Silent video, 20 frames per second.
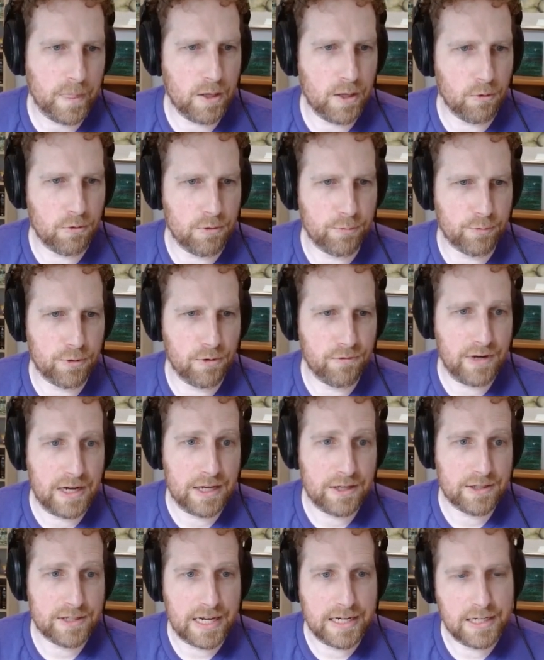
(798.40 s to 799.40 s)
Go to
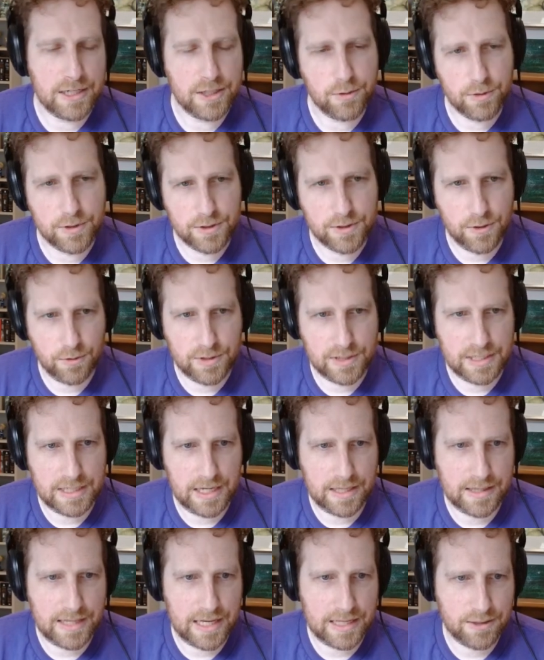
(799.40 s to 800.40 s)
profiles. I need to
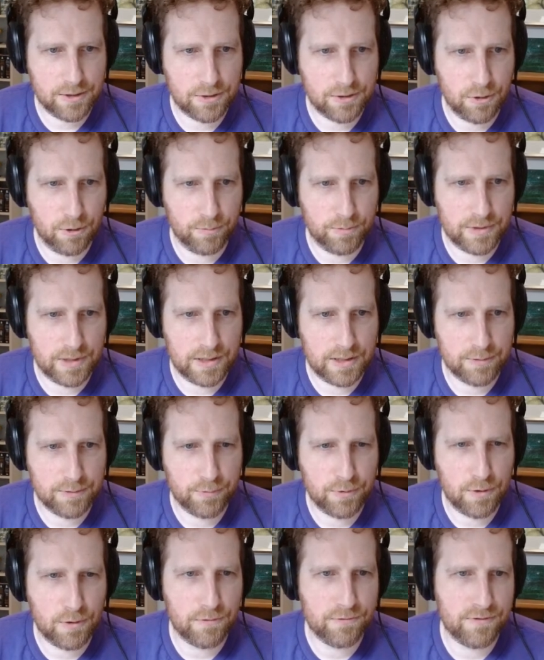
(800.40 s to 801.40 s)
associate that scope to this
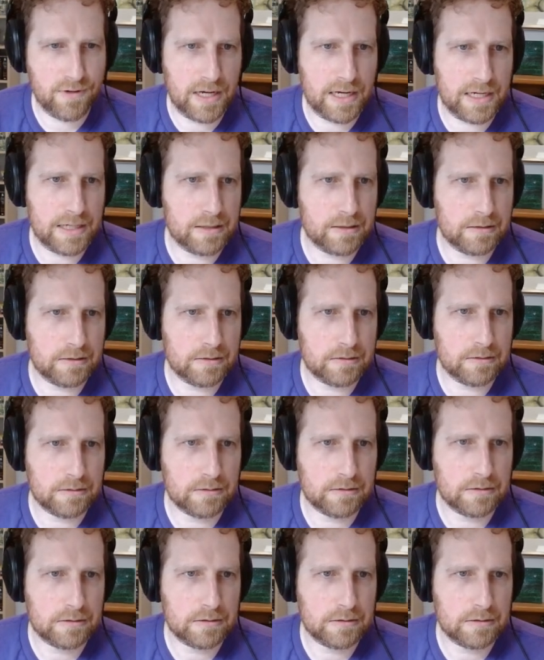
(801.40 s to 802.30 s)
profile.